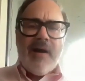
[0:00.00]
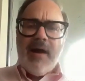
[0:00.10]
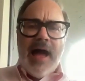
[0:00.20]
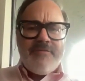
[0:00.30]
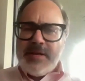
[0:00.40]

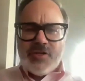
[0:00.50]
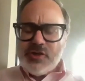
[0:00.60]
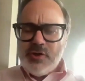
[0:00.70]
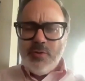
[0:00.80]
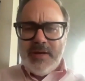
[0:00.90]
I've been
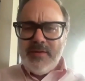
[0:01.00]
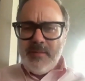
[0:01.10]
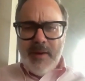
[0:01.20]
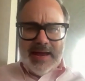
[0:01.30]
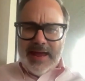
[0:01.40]
assuming that
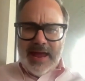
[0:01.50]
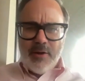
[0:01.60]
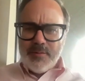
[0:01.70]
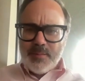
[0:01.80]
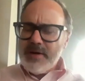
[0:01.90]
my
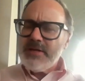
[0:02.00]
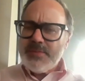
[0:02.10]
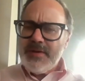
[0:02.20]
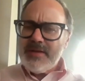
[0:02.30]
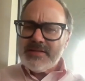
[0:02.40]
accountant brings
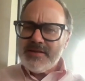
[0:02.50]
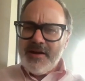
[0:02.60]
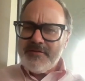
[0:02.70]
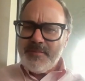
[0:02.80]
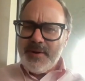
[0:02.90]
me this
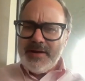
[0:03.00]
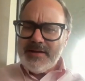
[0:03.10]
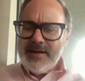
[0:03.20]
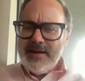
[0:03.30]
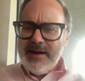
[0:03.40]
stuff,
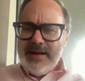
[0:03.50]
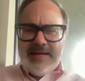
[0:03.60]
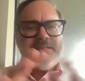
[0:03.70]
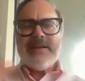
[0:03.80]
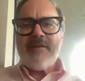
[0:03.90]
but
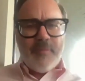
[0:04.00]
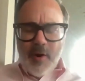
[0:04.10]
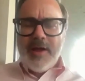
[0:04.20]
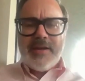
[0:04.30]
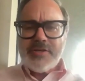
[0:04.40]
he's never
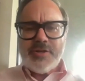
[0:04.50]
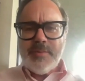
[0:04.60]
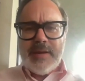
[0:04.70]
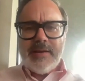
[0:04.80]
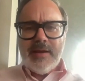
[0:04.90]
brought it to
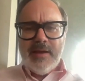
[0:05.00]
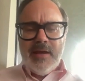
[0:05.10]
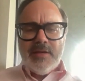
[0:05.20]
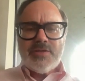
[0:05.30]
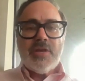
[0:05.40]
me.
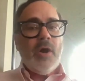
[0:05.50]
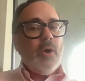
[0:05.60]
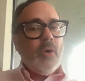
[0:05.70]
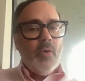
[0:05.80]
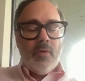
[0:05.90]

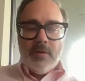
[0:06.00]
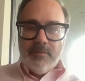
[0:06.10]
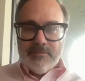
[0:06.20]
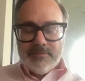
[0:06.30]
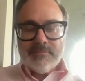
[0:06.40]
So
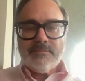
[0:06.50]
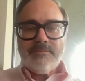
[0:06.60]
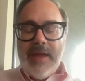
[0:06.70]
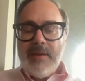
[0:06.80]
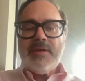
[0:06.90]

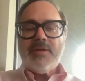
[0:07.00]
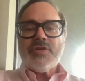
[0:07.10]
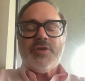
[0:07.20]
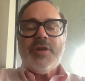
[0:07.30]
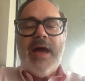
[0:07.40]
maybe it's
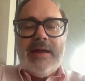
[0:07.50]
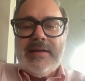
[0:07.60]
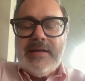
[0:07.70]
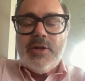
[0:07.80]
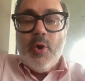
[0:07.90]
a good
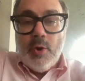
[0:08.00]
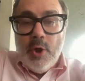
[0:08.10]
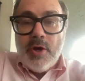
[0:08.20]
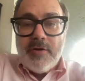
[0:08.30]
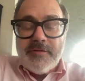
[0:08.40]
idea to go
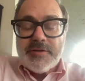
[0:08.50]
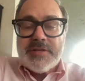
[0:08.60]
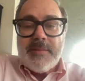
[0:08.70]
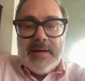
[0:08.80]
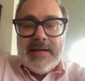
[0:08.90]
look for
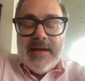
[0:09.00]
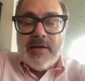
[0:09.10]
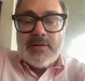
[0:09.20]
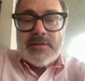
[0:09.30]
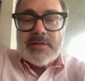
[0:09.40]
somebody
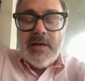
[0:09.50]
else